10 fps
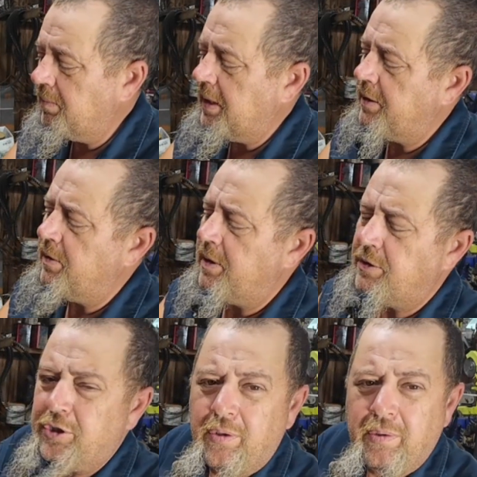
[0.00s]
I thought
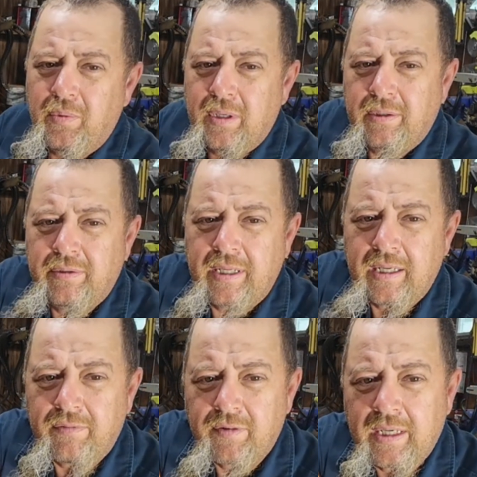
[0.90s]
I'd show you one other
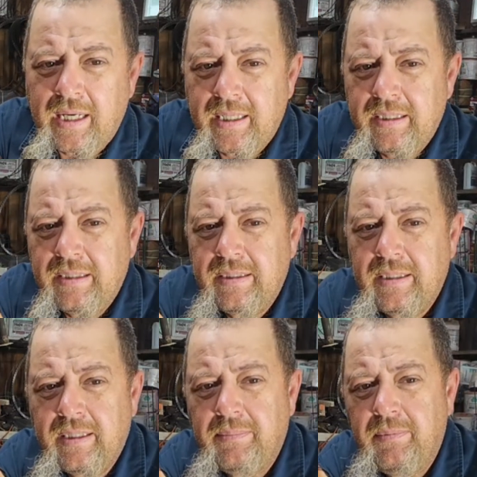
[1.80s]
thing I forgot.
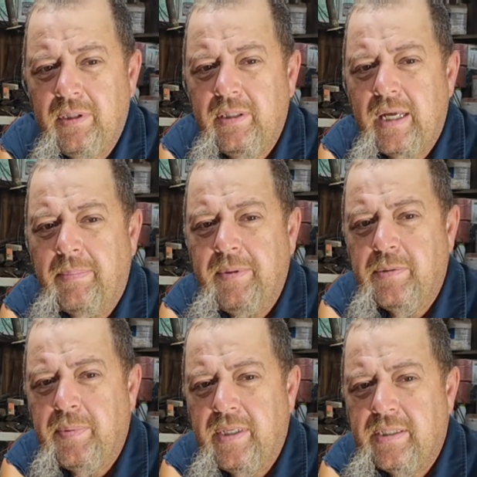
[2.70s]
The top of
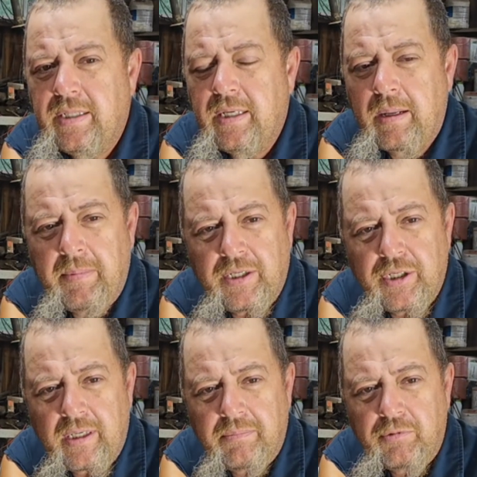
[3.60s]
this piston, and I
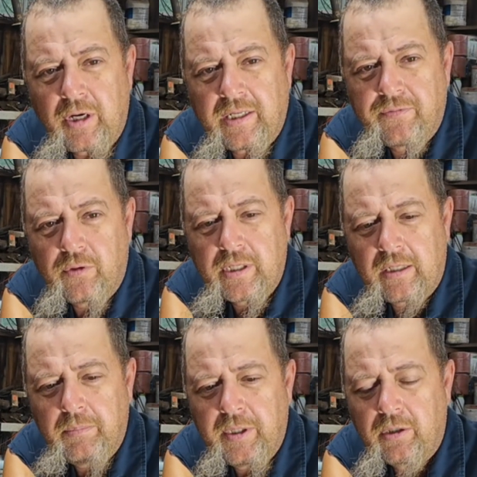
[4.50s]
mentioned the transfers had a
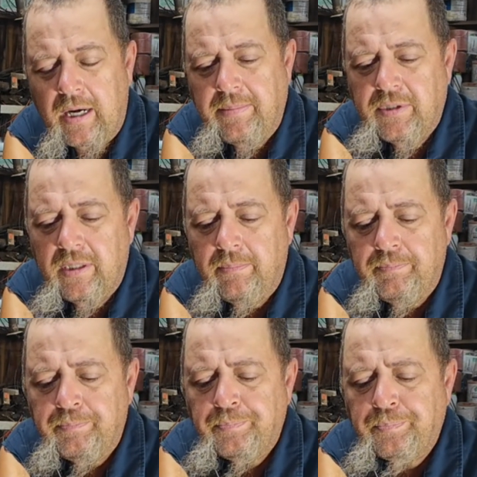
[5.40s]
little bit of grapes in them.